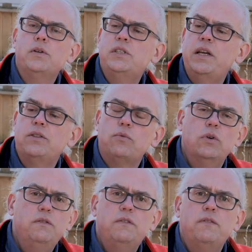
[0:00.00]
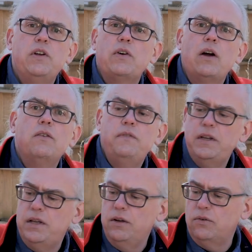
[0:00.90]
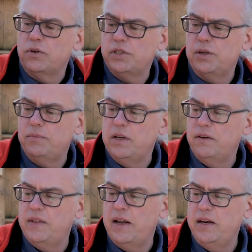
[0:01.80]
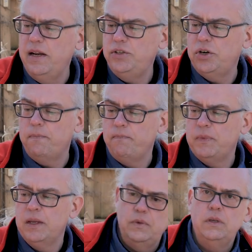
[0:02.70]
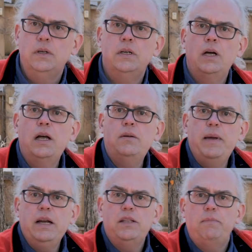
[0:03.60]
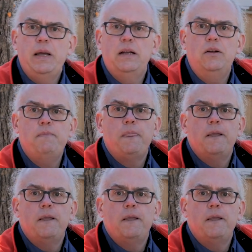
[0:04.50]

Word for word: say the roof of your RV or something of that nature. On the back of the panel,